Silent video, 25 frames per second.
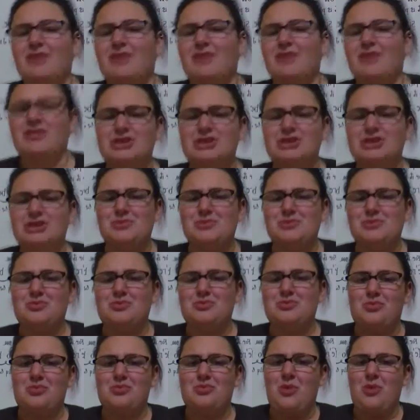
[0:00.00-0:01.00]
sure
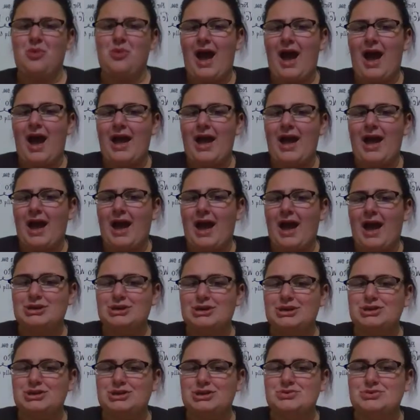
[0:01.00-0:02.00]
why I didn't
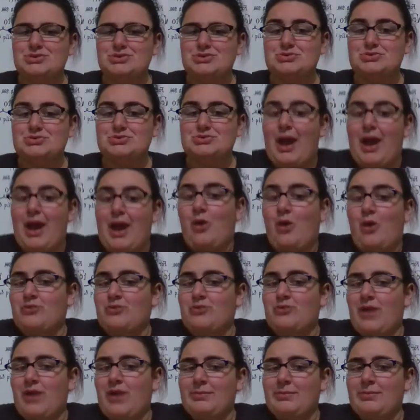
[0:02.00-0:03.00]
use my own
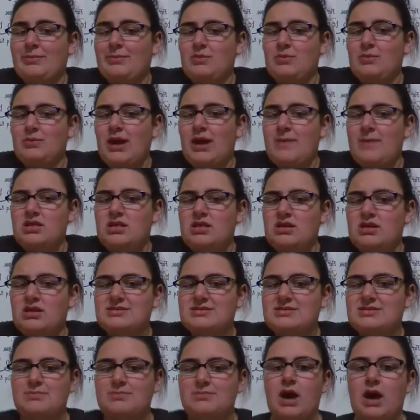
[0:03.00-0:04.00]
rabbit when I made this, but